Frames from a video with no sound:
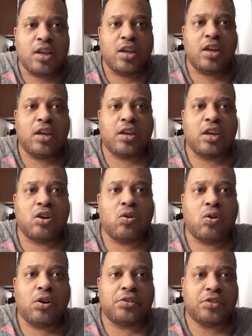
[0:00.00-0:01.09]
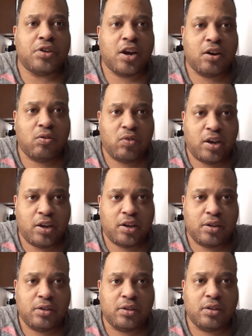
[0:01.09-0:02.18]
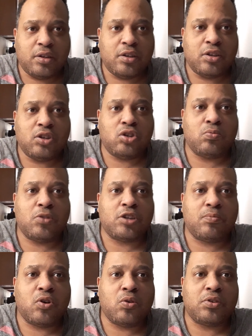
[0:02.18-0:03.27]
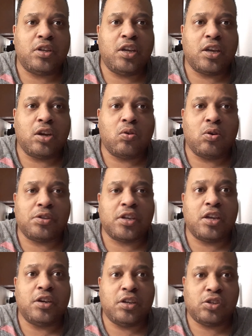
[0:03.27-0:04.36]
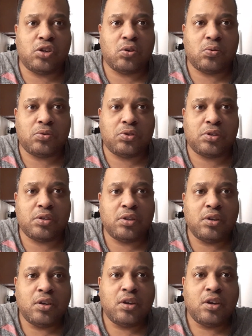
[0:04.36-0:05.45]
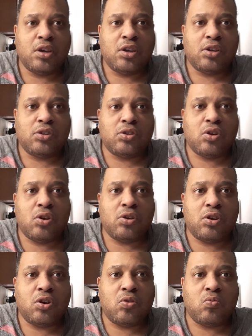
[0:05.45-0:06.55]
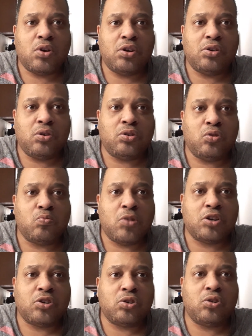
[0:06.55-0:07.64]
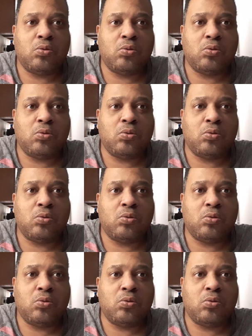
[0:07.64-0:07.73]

it can cause diarrhea. Too much protein can cause kidney stones. So you don't want to do too much or too